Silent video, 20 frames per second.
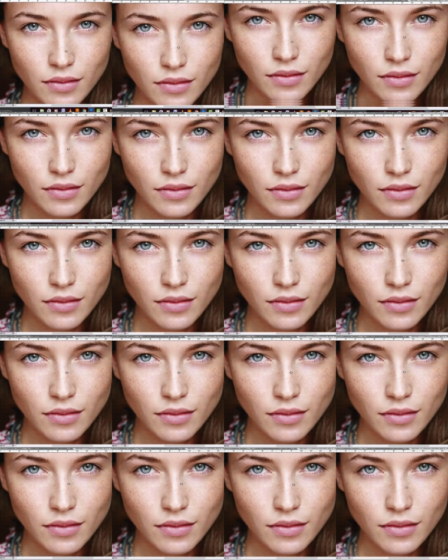
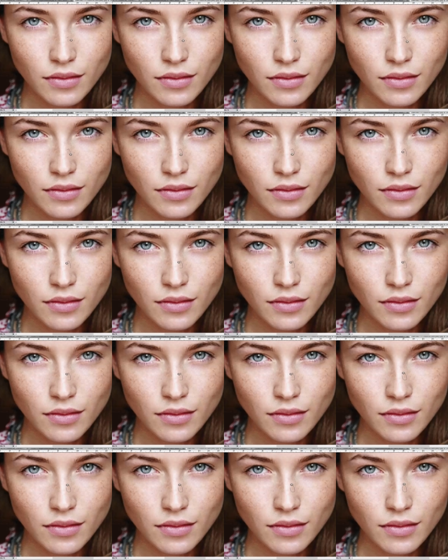
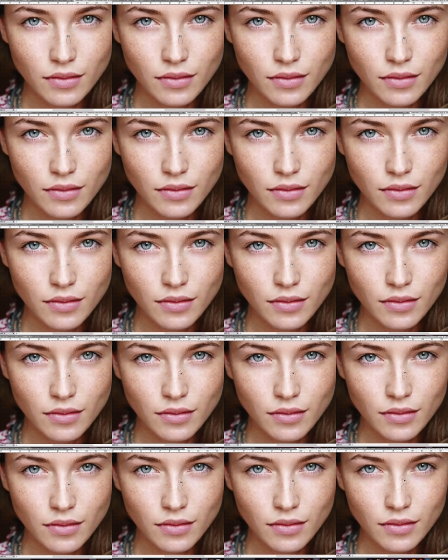
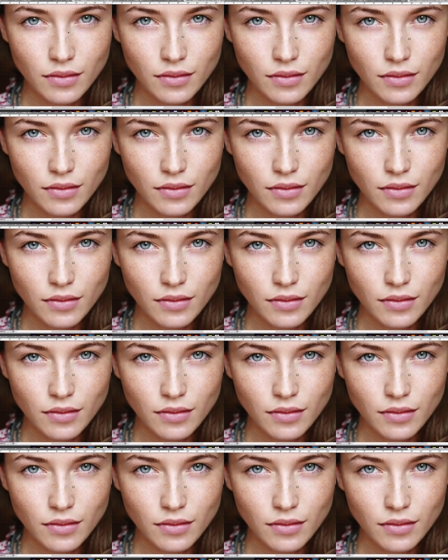Nobody speaks.